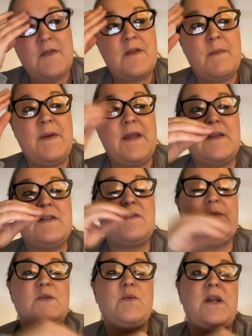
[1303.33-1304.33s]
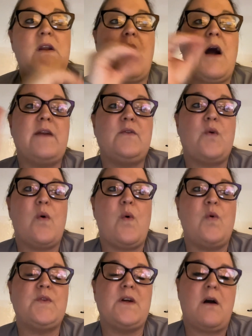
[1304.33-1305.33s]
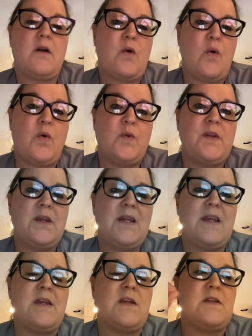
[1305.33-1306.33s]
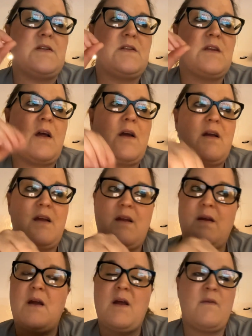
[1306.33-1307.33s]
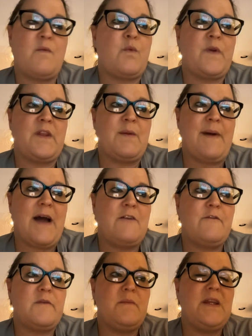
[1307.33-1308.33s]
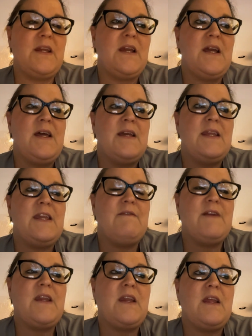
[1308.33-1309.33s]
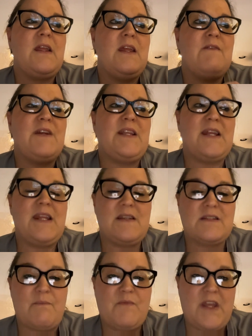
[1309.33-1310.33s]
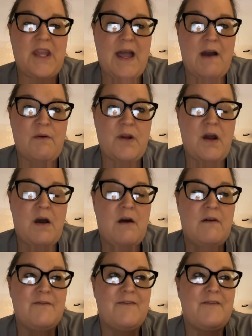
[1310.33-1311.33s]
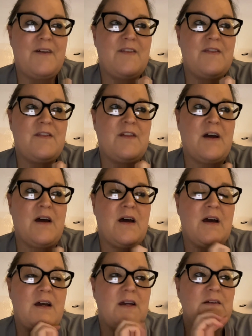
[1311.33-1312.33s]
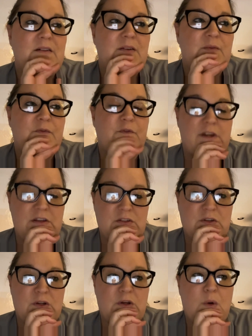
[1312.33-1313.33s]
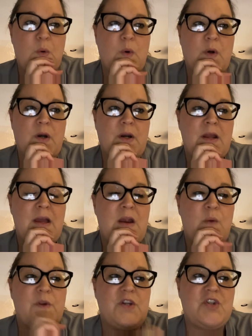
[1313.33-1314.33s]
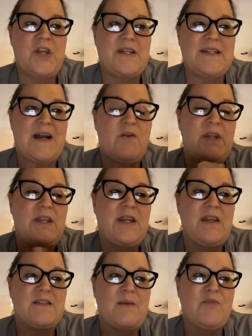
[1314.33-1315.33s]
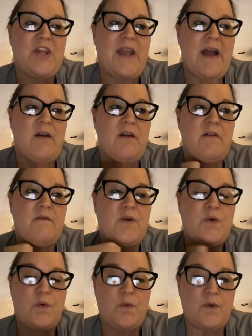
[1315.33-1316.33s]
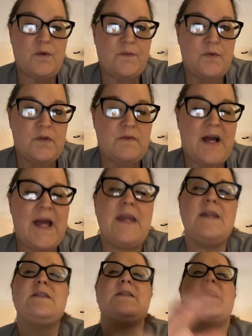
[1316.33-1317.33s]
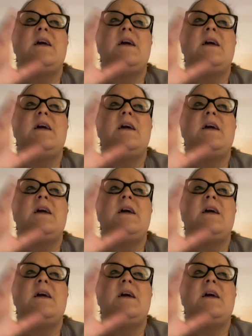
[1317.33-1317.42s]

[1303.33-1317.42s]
the biggest between hot and cold is really bad for me. Even getting something out of the freezer, or reaching down and getting something out of a cooler full of ice,